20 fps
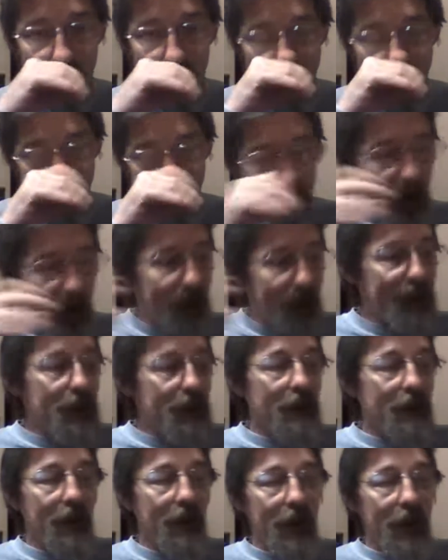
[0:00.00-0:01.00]
I mean,
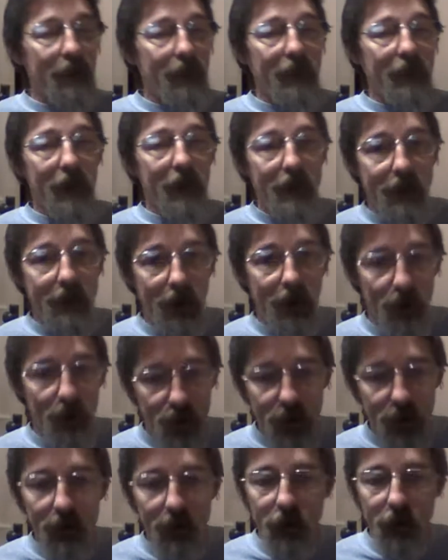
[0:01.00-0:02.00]
even the
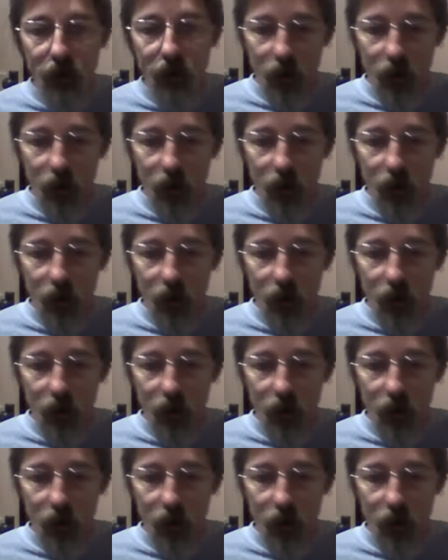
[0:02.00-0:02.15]
deers and the